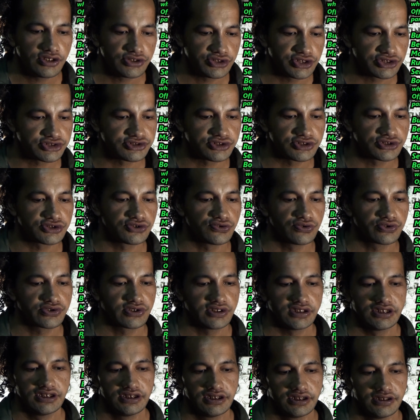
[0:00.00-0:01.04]
just to sort
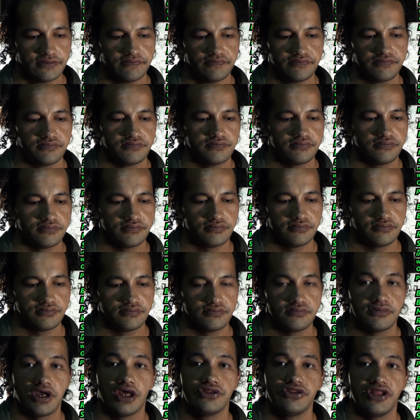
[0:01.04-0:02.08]
of
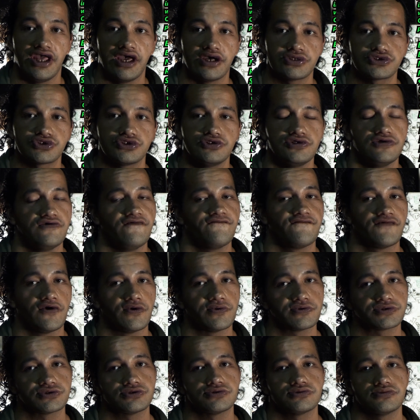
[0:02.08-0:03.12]
announce to you
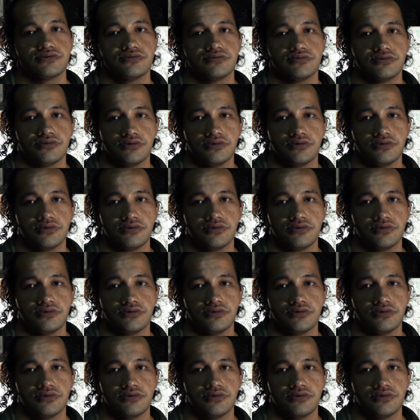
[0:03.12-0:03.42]
folks